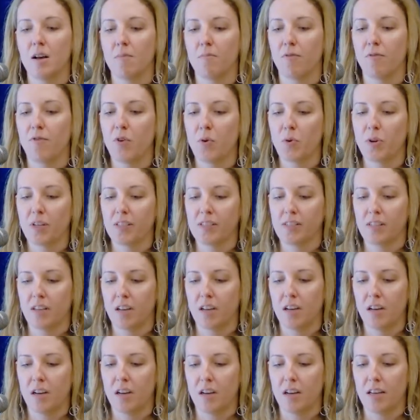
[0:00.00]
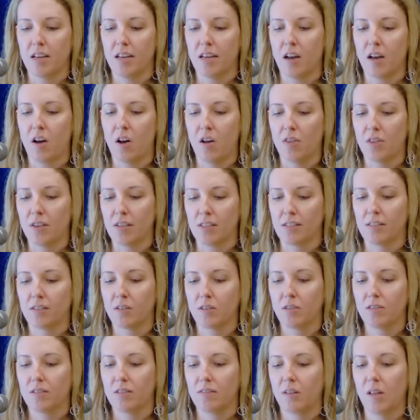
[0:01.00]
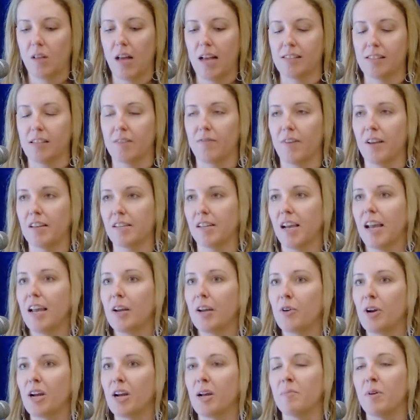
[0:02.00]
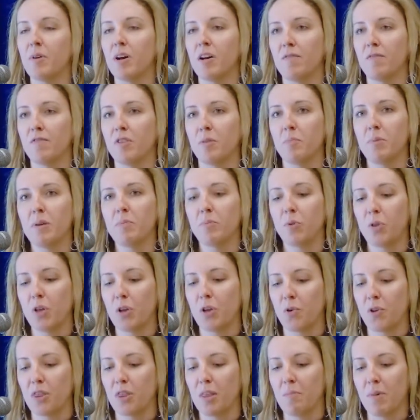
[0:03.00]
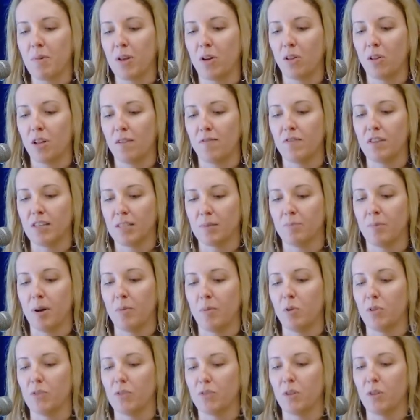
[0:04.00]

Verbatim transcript: focus on this classic Venn diagram of the people that are in the middle of this bubble.